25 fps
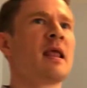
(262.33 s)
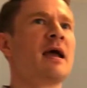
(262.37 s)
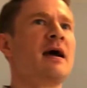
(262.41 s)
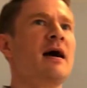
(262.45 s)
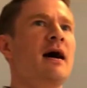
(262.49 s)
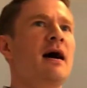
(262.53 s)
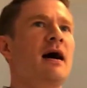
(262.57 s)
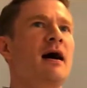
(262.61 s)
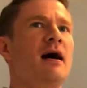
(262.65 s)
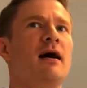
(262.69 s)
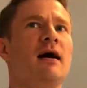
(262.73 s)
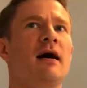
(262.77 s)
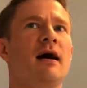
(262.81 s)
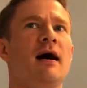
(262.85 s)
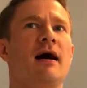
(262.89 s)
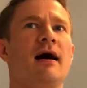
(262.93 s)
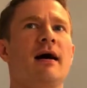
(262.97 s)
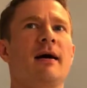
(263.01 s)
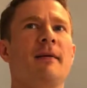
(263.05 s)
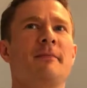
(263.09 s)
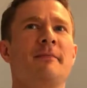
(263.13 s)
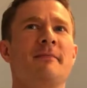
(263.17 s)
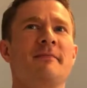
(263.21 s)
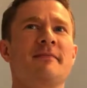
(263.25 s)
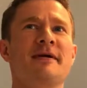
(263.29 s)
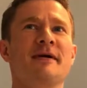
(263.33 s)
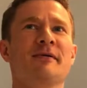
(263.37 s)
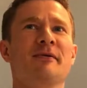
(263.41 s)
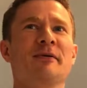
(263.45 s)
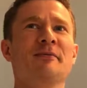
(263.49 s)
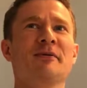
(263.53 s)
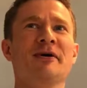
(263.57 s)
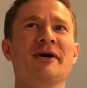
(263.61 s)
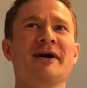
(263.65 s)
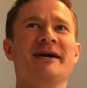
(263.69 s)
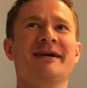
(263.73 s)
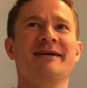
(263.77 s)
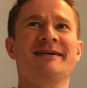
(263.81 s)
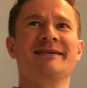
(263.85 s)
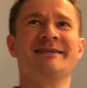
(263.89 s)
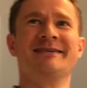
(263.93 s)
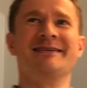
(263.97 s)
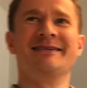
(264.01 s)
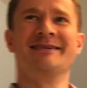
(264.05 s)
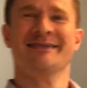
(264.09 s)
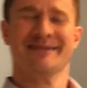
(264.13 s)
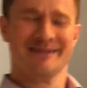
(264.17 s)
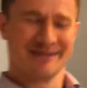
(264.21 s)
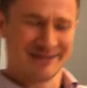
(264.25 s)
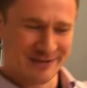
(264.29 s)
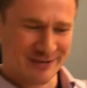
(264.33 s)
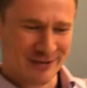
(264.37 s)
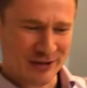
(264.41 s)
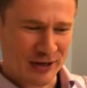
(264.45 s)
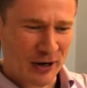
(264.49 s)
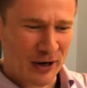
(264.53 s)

Turn. Um, one more? Change on the